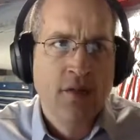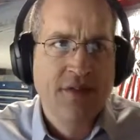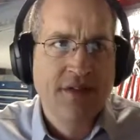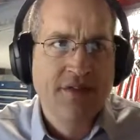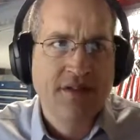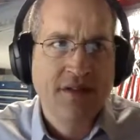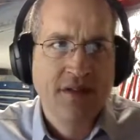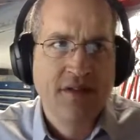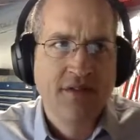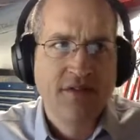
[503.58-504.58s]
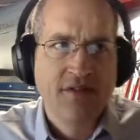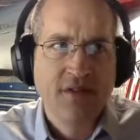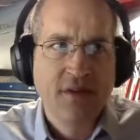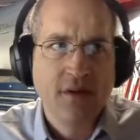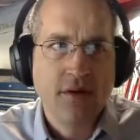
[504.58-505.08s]
This is
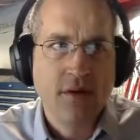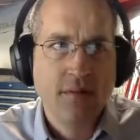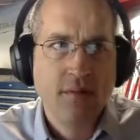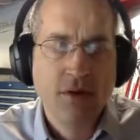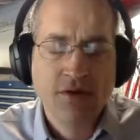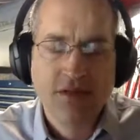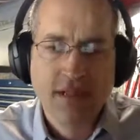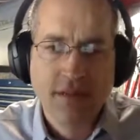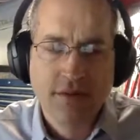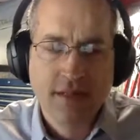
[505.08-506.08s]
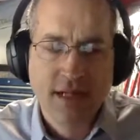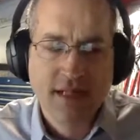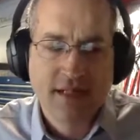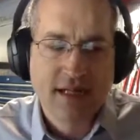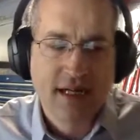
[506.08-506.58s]
mostly
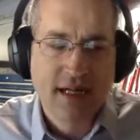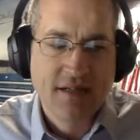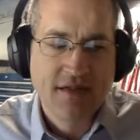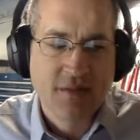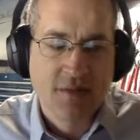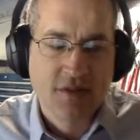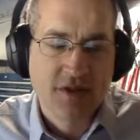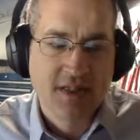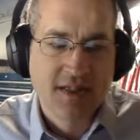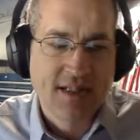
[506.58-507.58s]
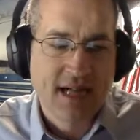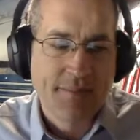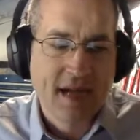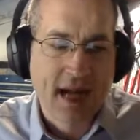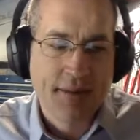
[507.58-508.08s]
utilized as emergency
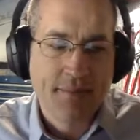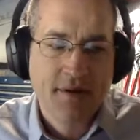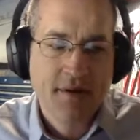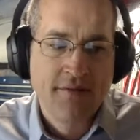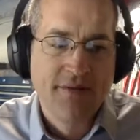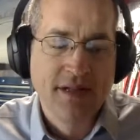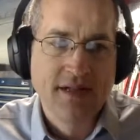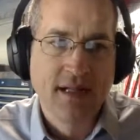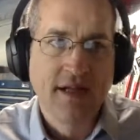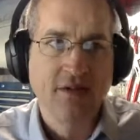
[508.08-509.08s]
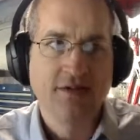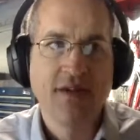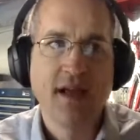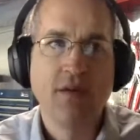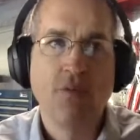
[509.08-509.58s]
stopgap ventilators,
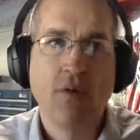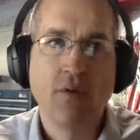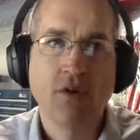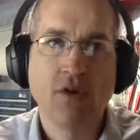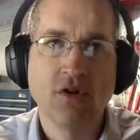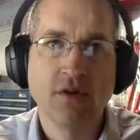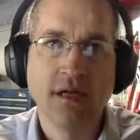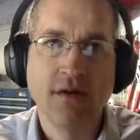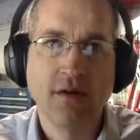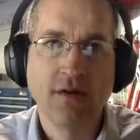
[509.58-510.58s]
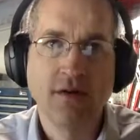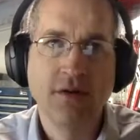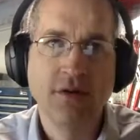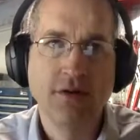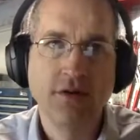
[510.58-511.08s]
and what we're looking
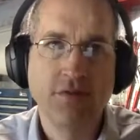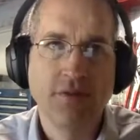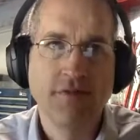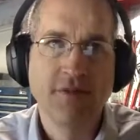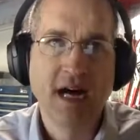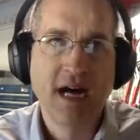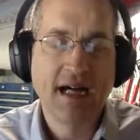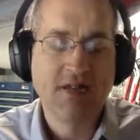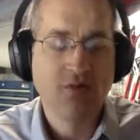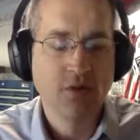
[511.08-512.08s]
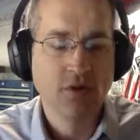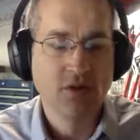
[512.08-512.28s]
to provide is